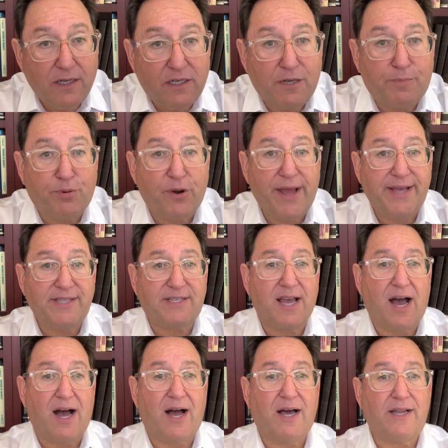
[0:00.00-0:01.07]
to praise
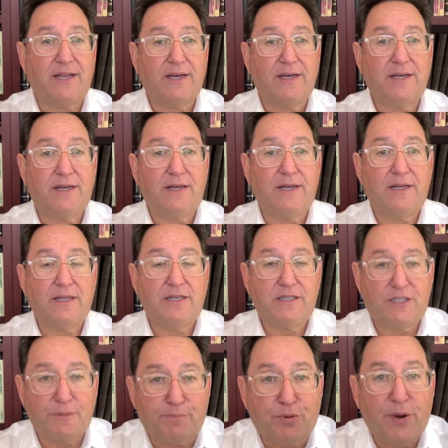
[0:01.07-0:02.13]
God,
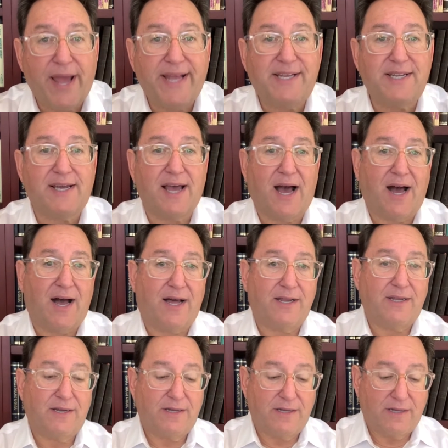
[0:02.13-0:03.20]
to pray to God,